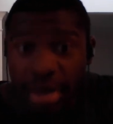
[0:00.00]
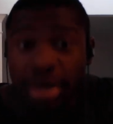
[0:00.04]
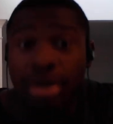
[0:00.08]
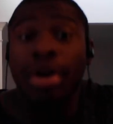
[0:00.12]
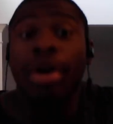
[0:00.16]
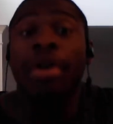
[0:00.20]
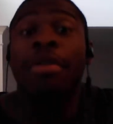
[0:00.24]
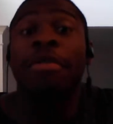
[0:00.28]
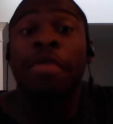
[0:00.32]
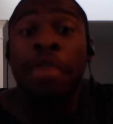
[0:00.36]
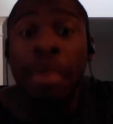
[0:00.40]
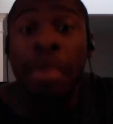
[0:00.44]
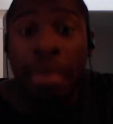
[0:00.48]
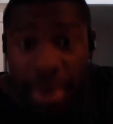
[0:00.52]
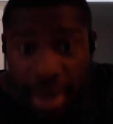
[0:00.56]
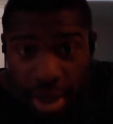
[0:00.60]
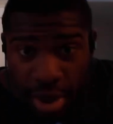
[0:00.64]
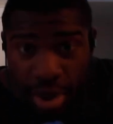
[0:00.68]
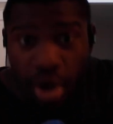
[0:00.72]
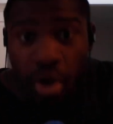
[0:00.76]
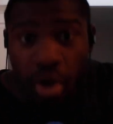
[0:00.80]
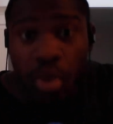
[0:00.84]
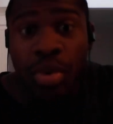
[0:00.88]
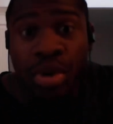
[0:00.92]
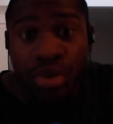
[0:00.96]

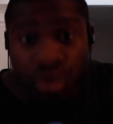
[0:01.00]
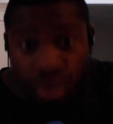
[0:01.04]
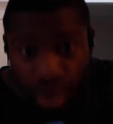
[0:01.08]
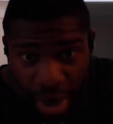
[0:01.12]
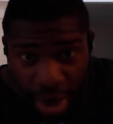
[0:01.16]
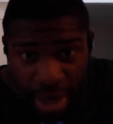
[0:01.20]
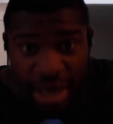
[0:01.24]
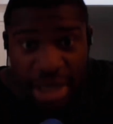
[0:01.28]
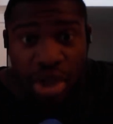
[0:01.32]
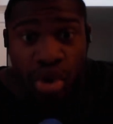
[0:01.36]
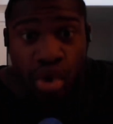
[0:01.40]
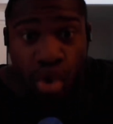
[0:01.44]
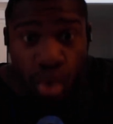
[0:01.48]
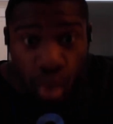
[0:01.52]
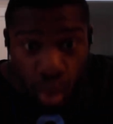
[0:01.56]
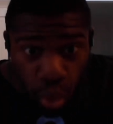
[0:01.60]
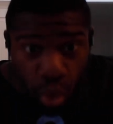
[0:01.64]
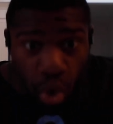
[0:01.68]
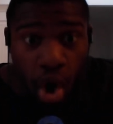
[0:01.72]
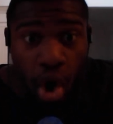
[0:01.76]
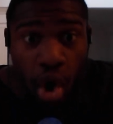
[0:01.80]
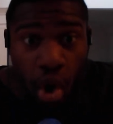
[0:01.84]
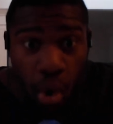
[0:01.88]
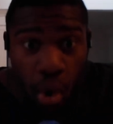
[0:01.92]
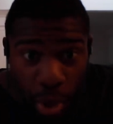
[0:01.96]
Doflamingo was ready to
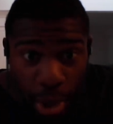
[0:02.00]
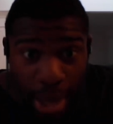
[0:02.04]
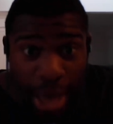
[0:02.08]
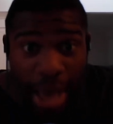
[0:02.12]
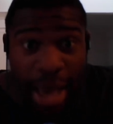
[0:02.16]
go